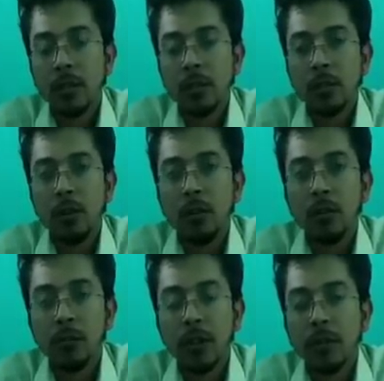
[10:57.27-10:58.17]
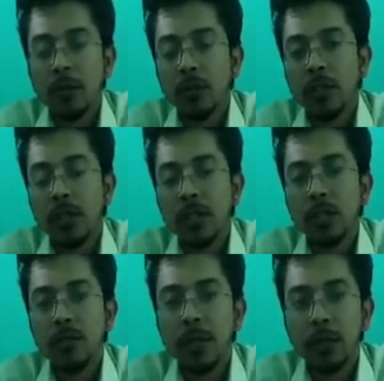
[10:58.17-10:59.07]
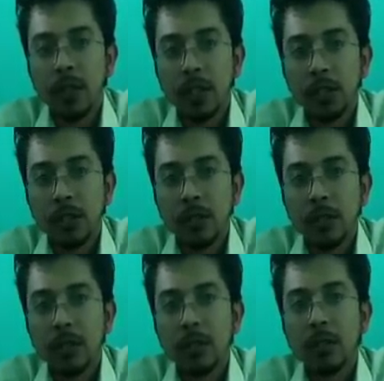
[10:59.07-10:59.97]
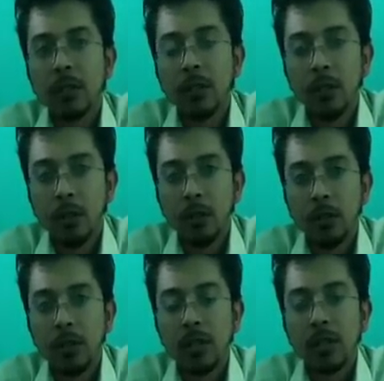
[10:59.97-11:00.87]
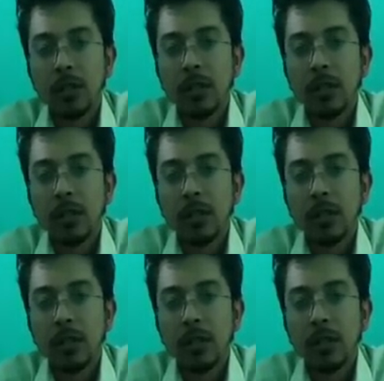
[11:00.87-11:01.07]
So all of you have to see this video lecture, notes,